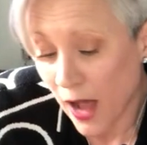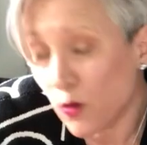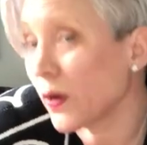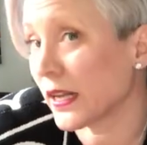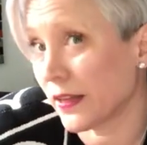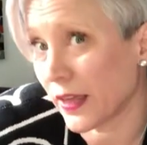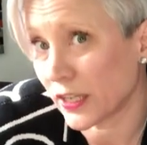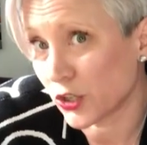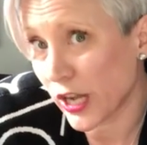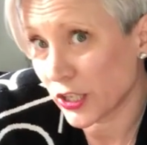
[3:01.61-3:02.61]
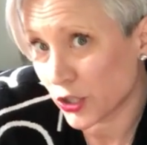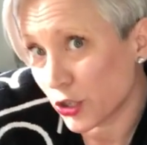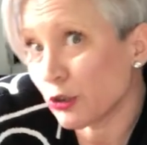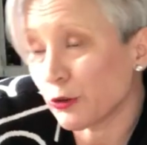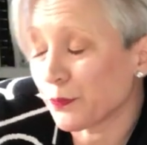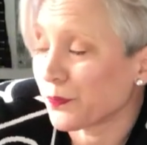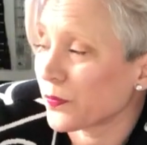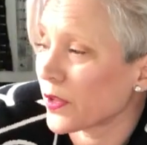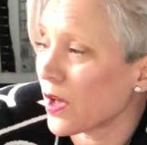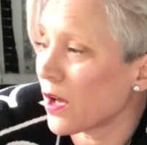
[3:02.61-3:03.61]
how quickly they can change too.
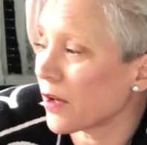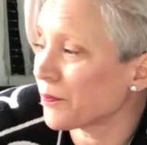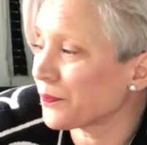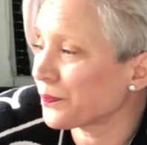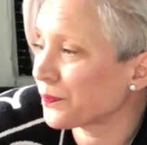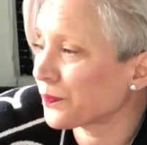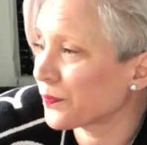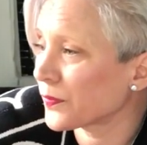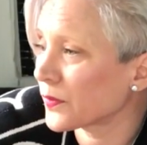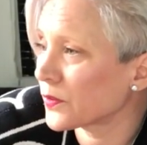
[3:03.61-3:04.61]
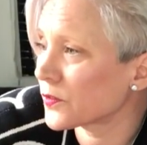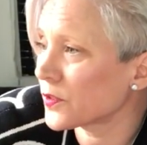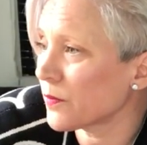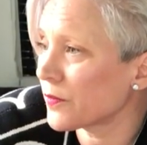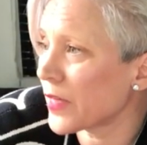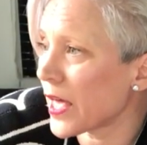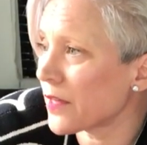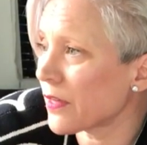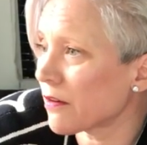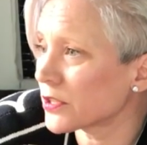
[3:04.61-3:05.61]
There
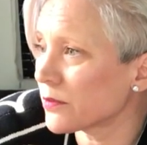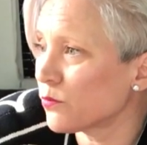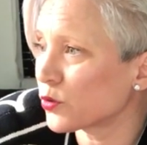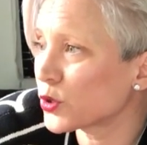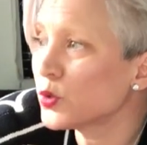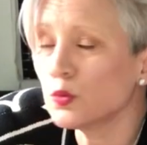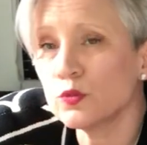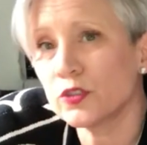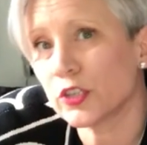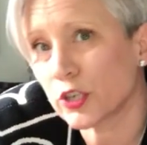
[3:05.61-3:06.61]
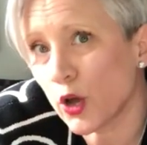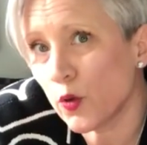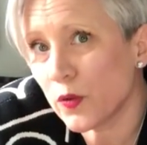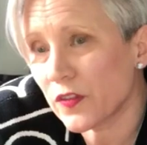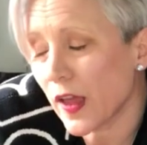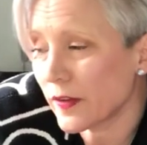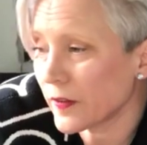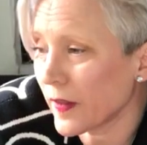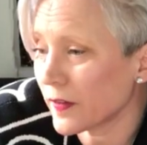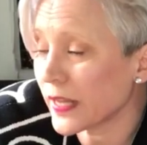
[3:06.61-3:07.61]
are some more tools that go with
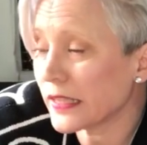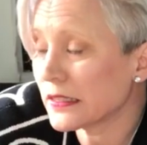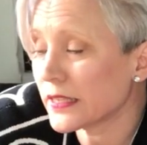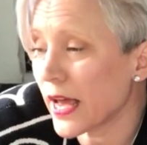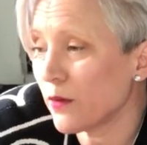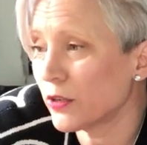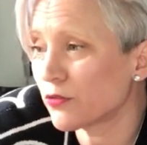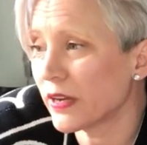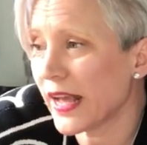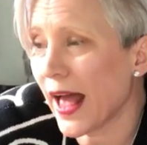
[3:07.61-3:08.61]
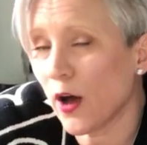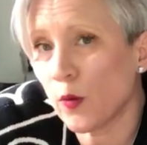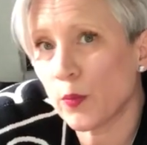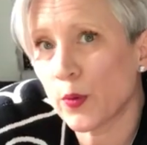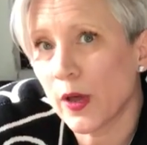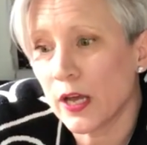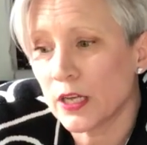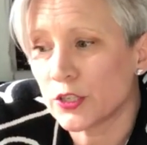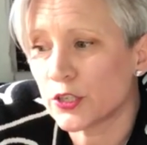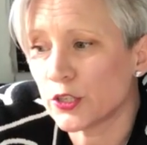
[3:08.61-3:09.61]
TED's 10 which really help
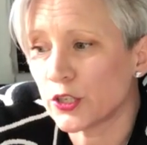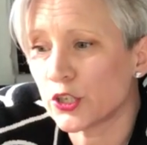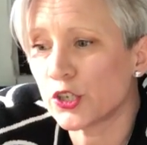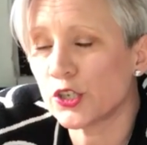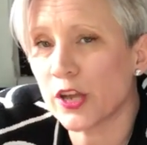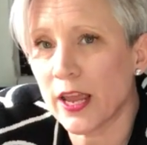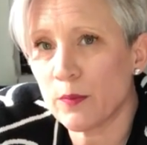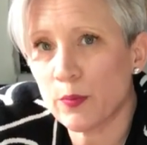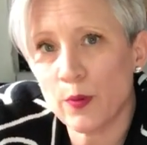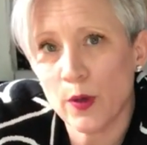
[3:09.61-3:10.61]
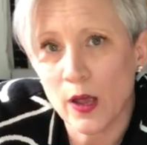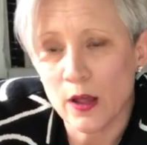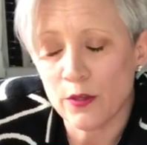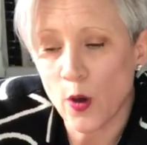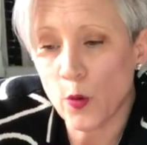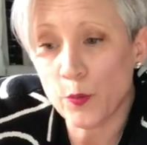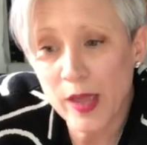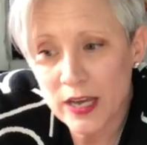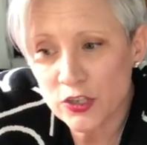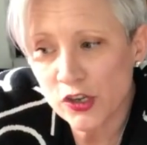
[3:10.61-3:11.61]
to shape the whole
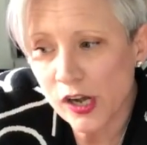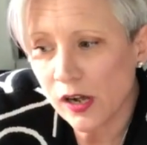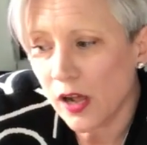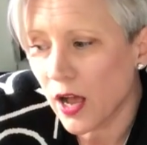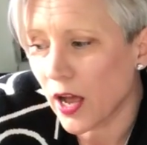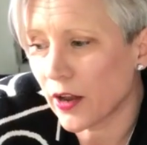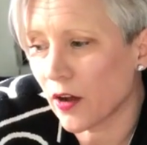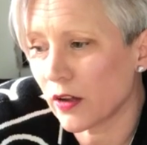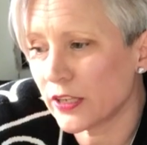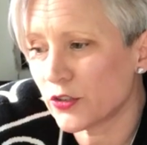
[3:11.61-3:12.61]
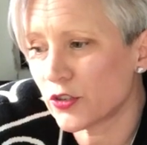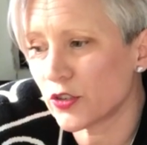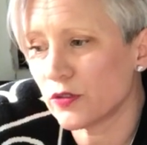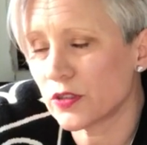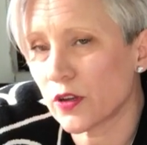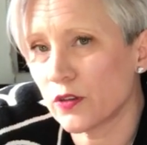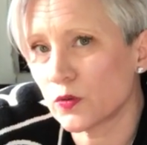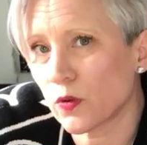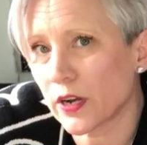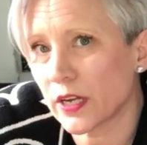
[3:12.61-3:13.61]
picture, and I'll introduce
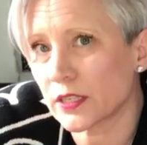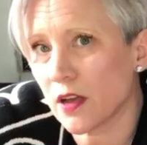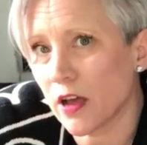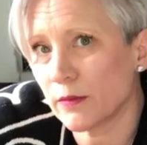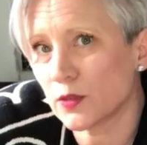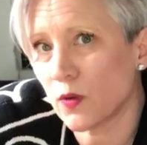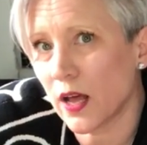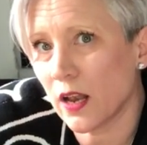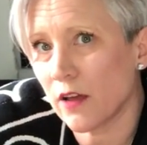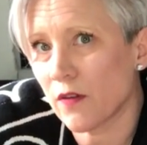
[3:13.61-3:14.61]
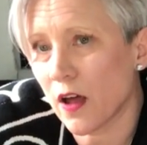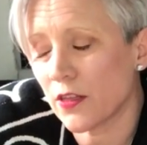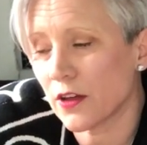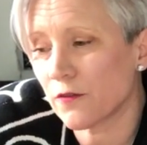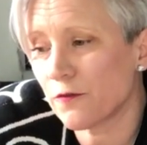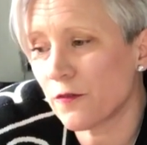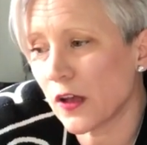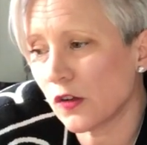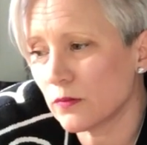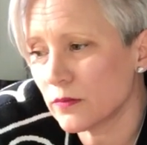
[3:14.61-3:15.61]
those one at a time as well over other
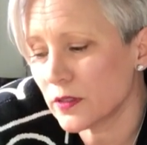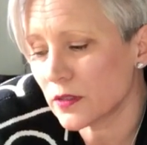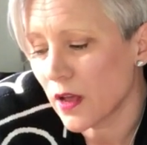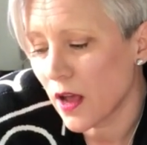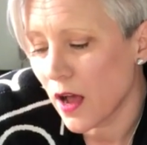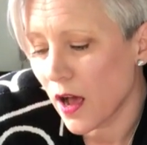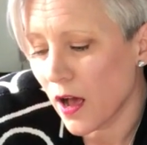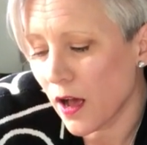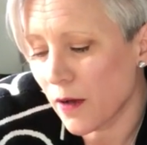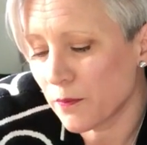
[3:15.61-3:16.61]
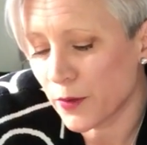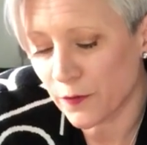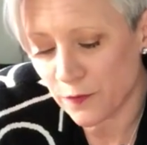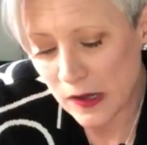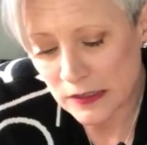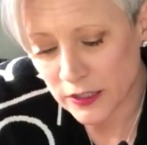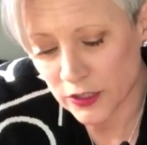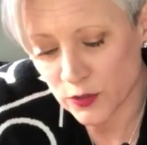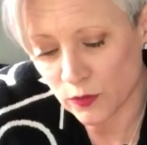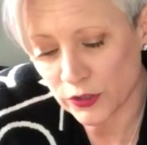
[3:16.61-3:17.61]
films. But first I
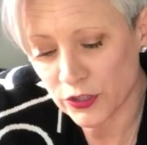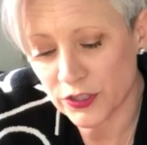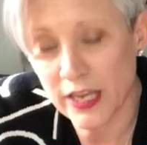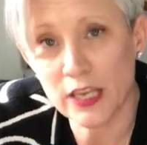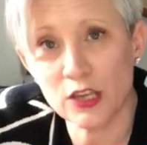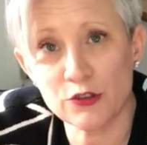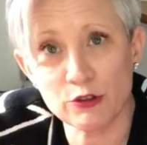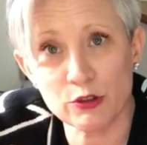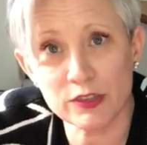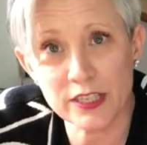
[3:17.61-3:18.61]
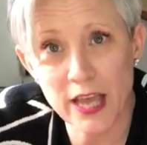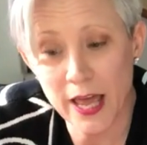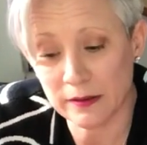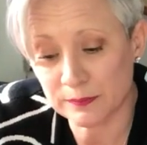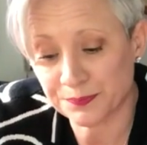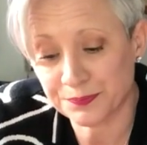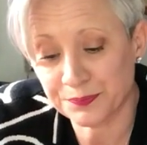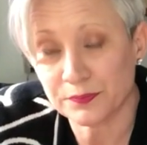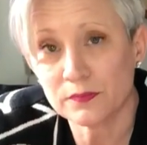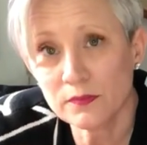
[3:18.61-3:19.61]
just want to take you through the 10.
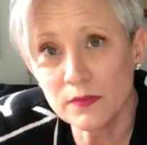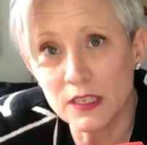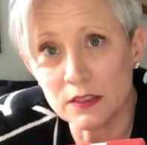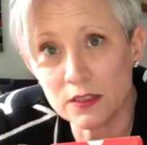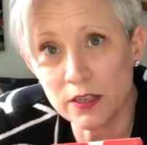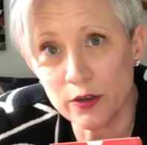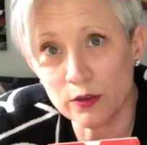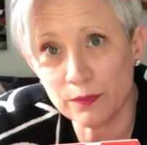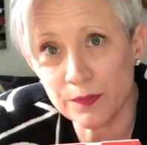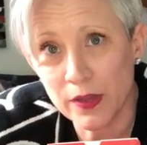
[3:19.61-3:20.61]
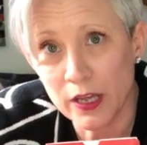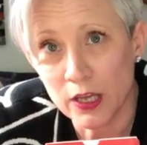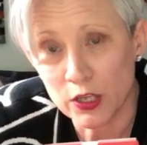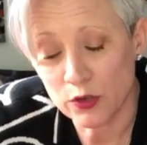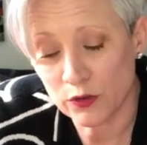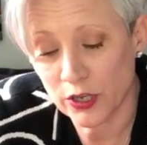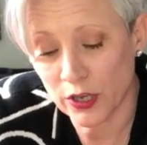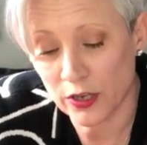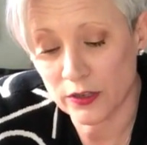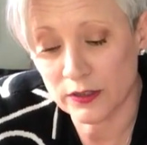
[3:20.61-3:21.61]
So you
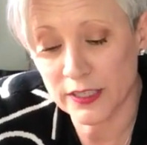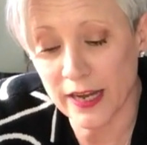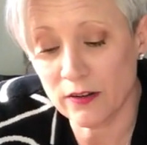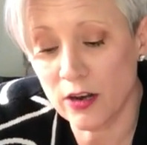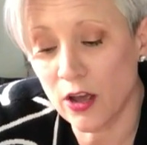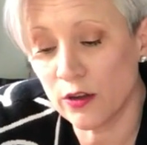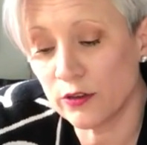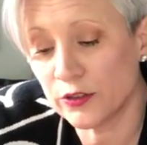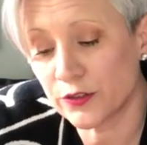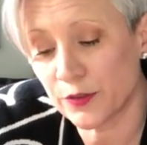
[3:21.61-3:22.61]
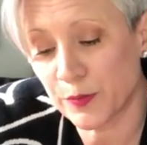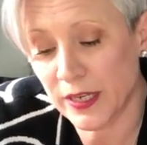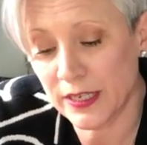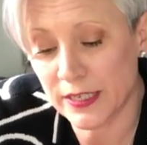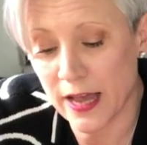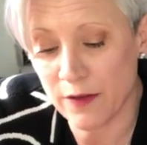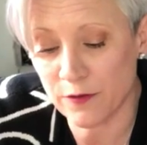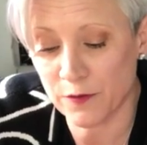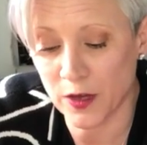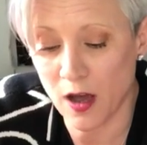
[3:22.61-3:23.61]
can download the
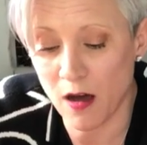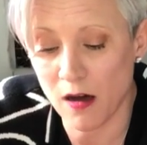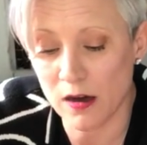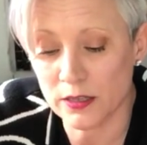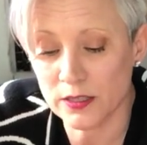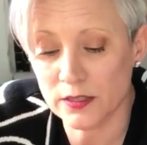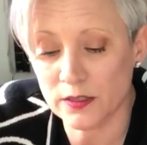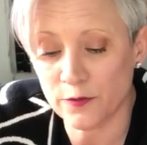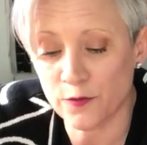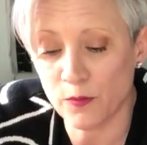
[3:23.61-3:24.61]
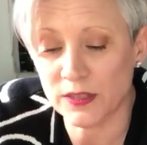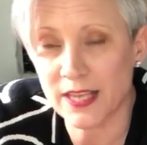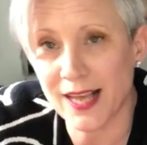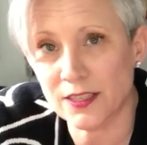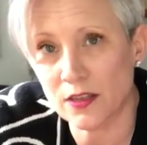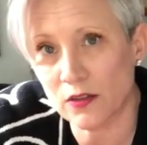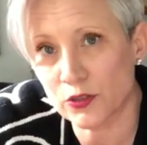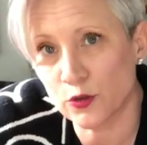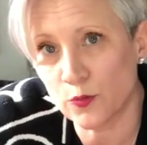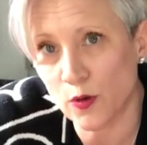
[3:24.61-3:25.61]
PDF of the cards from the Textile
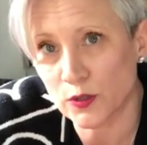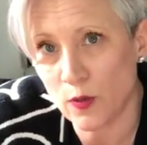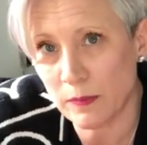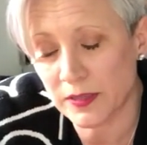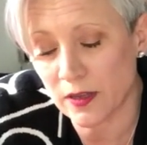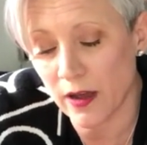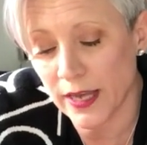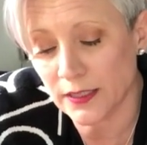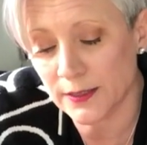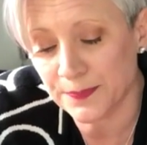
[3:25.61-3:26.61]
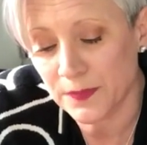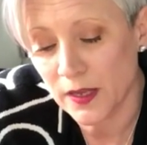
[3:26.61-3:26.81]
Toolbox website,